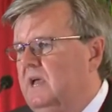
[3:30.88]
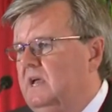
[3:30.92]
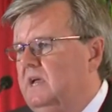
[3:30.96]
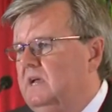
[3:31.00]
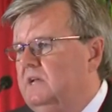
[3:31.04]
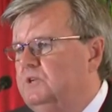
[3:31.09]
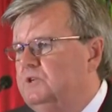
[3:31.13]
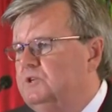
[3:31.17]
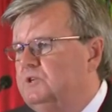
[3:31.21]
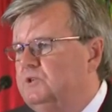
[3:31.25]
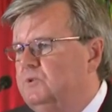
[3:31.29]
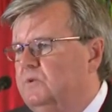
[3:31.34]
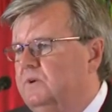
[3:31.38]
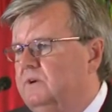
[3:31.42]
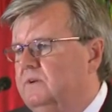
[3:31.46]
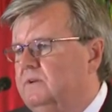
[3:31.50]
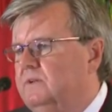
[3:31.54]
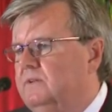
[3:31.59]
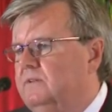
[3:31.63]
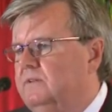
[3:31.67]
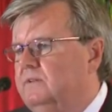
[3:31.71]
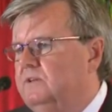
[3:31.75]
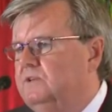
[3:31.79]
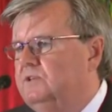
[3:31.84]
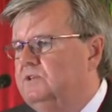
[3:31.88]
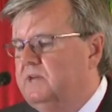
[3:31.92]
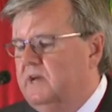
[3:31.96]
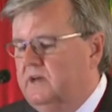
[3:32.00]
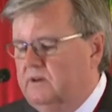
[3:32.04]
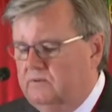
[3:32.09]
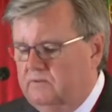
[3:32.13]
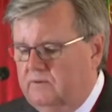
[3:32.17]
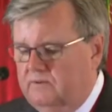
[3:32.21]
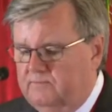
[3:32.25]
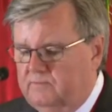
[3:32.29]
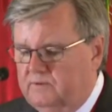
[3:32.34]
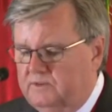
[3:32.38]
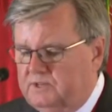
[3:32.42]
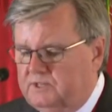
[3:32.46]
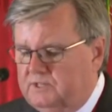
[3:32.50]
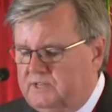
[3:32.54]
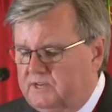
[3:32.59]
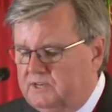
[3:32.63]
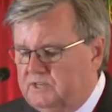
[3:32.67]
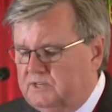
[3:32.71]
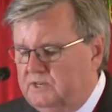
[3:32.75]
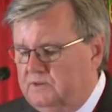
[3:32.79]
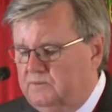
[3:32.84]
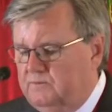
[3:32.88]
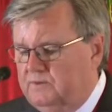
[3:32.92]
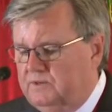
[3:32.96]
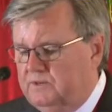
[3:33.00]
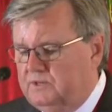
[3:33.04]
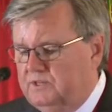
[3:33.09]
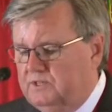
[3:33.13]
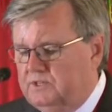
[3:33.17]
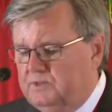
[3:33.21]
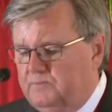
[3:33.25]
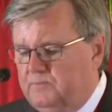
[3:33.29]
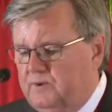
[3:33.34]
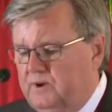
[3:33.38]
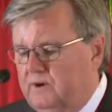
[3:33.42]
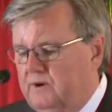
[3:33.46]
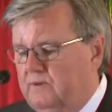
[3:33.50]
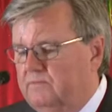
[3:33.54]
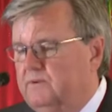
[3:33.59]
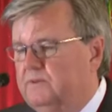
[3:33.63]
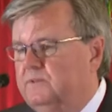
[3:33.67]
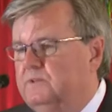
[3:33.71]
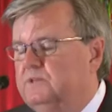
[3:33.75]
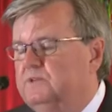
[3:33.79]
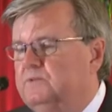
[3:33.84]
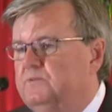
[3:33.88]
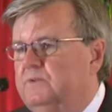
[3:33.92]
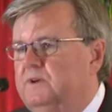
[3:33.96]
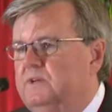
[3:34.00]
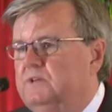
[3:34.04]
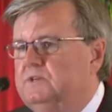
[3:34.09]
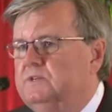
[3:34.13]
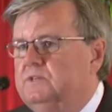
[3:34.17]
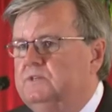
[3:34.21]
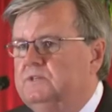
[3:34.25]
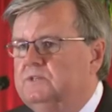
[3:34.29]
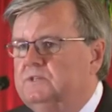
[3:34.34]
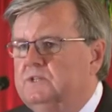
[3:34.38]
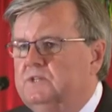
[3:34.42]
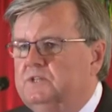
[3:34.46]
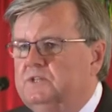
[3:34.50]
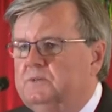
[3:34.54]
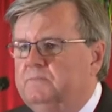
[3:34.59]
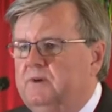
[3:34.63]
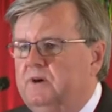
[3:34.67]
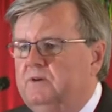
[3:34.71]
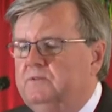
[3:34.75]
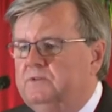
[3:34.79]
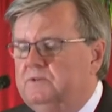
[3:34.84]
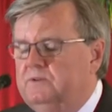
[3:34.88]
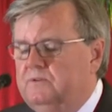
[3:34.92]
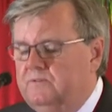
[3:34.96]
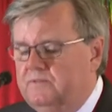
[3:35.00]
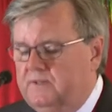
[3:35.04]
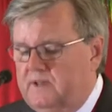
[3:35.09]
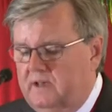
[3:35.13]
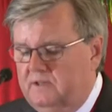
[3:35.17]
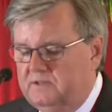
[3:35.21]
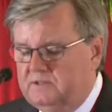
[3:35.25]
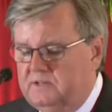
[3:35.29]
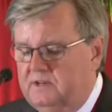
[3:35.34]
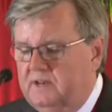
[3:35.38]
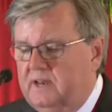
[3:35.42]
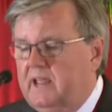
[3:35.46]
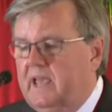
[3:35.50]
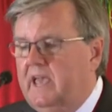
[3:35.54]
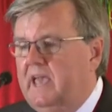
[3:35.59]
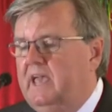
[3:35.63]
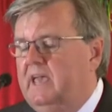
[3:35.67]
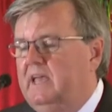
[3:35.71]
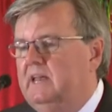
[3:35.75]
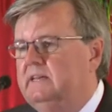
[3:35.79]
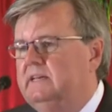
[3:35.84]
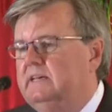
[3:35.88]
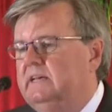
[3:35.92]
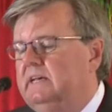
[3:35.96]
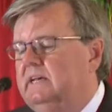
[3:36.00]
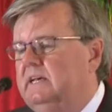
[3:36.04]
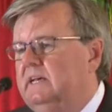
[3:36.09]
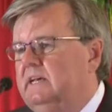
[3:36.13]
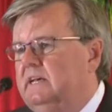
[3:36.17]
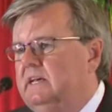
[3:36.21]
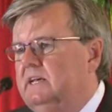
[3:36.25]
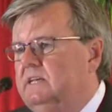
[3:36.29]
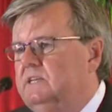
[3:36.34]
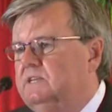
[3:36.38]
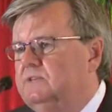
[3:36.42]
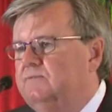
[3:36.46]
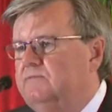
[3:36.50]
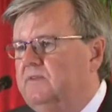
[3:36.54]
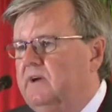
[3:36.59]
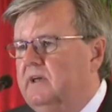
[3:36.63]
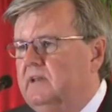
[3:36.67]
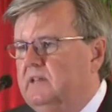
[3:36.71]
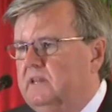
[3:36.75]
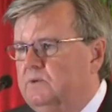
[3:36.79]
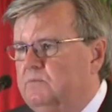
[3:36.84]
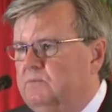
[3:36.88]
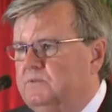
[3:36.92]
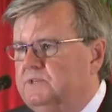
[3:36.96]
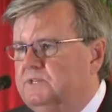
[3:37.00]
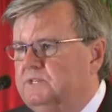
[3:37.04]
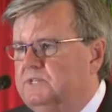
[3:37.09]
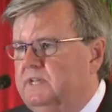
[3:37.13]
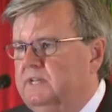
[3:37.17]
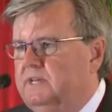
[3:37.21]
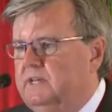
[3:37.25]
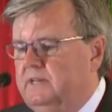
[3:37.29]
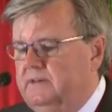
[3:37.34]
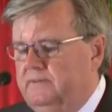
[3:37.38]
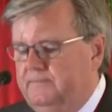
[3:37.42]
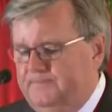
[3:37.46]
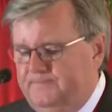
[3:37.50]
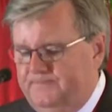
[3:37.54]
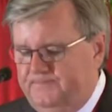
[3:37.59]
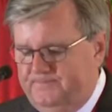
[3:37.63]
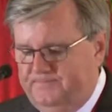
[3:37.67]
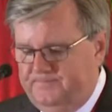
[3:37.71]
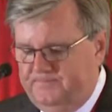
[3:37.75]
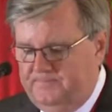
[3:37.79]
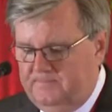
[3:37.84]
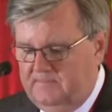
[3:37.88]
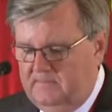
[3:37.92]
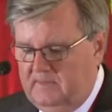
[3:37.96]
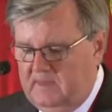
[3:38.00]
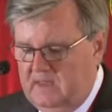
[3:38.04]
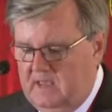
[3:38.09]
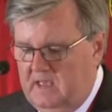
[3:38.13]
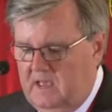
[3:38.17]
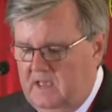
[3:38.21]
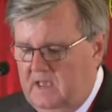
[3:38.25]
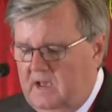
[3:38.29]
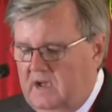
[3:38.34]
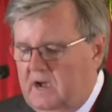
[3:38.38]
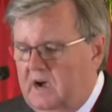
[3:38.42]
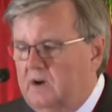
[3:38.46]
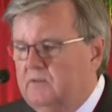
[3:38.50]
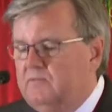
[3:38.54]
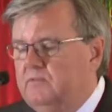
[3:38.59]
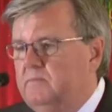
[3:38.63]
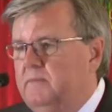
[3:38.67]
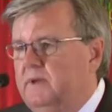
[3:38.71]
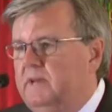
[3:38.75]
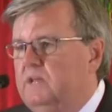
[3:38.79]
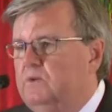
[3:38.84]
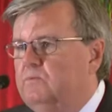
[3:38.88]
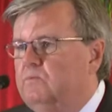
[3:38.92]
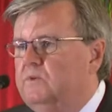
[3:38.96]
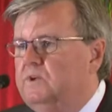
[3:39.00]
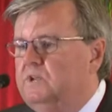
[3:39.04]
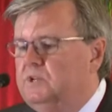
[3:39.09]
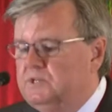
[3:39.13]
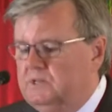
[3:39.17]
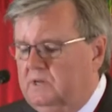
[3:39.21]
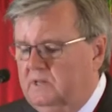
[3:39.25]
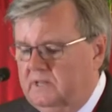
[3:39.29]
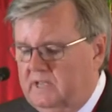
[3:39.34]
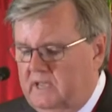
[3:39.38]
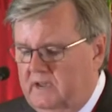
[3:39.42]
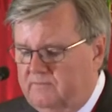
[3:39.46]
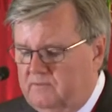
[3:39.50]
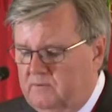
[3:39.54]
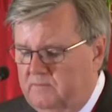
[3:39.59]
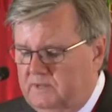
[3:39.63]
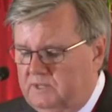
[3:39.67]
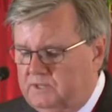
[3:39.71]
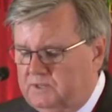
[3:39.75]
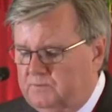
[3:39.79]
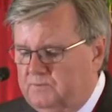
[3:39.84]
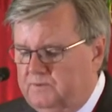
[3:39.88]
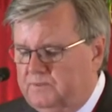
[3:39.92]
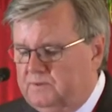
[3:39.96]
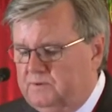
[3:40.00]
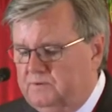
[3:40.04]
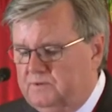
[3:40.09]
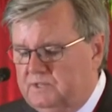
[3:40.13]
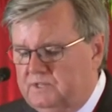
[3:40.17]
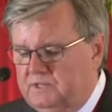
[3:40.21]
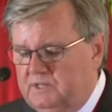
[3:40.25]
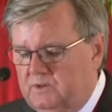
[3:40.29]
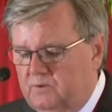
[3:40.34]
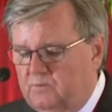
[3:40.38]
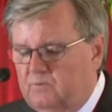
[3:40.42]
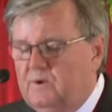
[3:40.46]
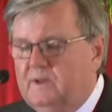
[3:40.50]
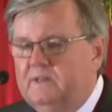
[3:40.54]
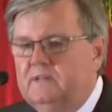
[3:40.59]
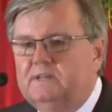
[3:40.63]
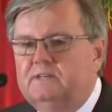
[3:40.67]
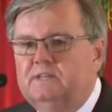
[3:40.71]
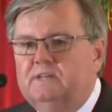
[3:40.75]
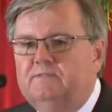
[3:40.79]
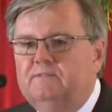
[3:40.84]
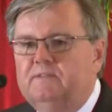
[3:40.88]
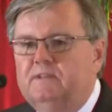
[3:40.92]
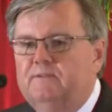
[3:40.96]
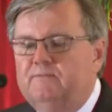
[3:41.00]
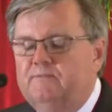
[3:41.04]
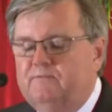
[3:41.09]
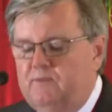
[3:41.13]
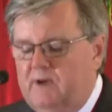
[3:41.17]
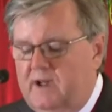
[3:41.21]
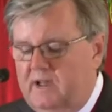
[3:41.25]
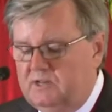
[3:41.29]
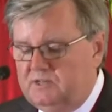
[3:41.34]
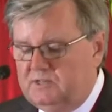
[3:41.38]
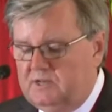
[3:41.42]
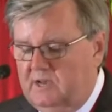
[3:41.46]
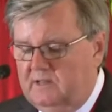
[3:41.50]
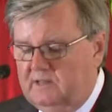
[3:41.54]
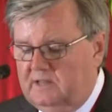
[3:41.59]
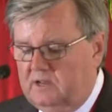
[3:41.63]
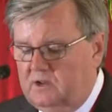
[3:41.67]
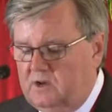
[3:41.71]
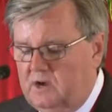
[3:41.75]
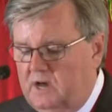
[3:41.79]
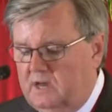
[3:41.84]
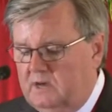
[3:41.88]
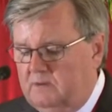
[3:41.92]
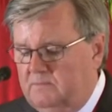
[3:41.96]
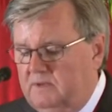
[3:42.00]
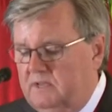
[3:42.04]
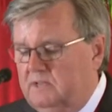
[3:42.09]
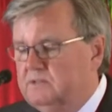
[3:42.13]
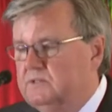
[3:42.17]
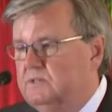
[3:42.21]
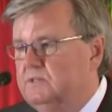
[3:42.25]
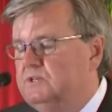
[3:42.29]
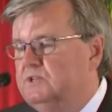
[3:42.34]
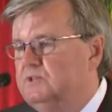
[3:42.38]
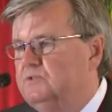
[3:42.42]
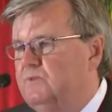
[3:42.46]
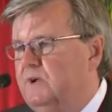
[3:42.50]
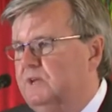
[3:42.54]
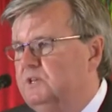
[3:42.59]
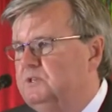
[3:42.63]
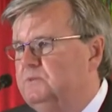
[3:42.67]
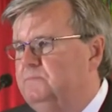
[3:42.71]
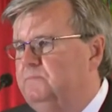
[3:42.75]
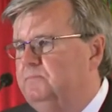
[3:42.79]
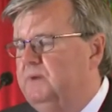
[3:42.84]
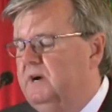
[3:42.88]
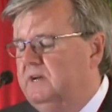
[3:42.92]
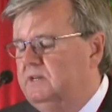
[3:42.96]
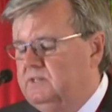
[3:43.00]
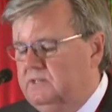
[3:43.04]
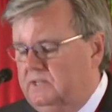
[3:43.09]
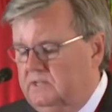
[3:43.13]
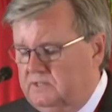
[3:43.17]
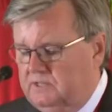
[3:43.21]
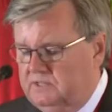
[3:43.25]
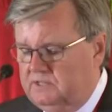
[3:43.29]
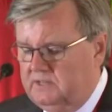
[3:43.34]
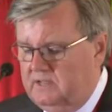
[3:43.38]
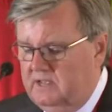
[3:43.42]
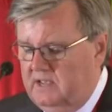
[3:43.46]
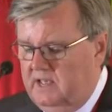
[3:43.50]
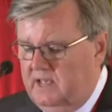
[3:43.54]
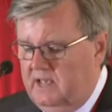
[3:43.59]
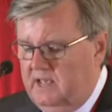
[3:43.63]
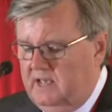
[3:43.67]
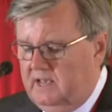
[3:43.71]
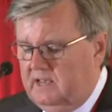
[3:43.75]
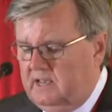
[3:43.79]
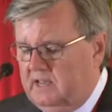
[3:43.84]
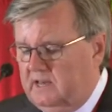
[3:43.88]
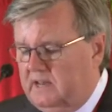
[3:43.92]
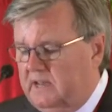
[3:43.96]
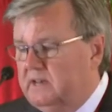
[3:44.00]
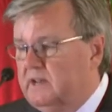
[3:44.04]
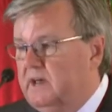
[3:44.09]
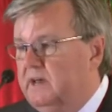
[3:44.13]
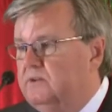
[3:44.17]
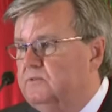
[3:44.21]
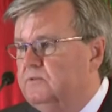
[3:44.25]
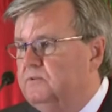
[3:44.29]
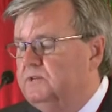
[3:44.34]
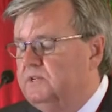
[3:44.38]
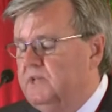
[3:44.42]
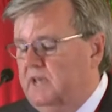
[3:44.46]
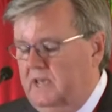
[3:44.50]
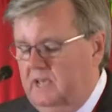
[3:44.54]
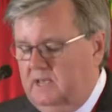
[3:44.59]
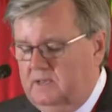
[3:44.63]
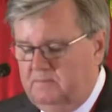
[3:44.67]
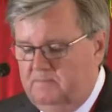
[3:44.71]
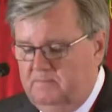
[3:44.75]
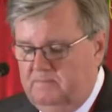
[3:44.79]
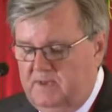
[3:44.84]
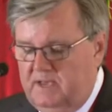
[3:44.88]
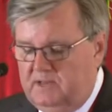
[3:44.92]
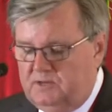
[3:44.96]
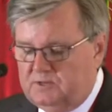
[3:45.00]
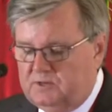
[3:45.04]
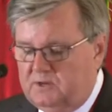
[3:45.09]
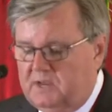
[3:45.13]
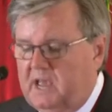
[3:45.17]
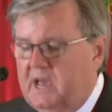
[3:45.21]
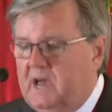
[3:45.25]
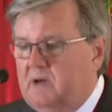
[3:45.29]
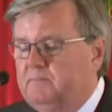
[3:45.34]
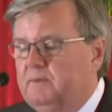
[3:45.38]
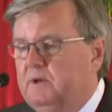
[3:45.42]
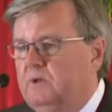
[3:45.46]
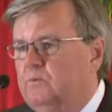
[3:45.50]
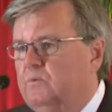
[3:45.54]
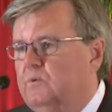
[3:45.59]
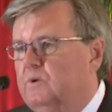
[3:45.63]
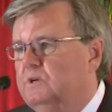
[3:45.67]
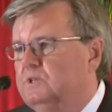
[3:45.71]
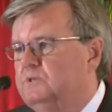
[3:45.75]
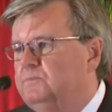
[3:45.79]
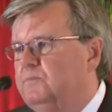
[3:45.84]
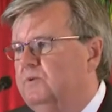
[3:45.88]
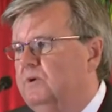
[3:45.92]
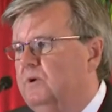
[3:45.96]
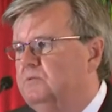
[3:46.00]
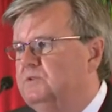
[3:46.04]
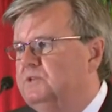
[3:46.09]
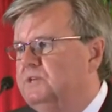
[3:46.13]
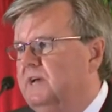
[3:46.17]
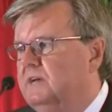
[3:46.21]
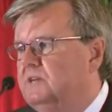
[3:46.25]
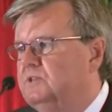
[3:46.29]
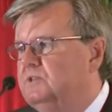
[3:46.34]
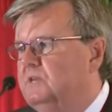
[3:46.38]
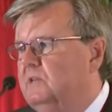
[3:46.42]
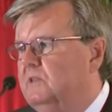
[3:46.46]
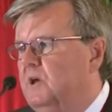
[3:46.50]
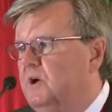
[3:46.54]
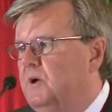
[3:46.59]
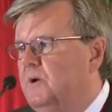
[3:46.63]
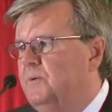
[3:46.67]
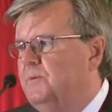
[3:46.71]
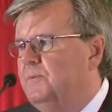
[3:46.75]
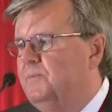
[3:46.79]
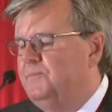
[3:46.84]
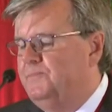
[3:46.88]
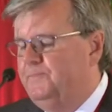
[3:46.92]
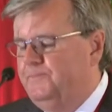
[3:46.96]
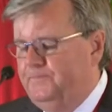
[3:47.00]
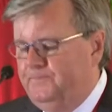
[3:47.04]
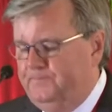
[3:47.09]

In short, the shadow of recession, which has spread over this region since about 2008, is finally receding. However, many regional governments with their still relatively fragile economies and stretched budgets cannot undertake major capital works projects alone.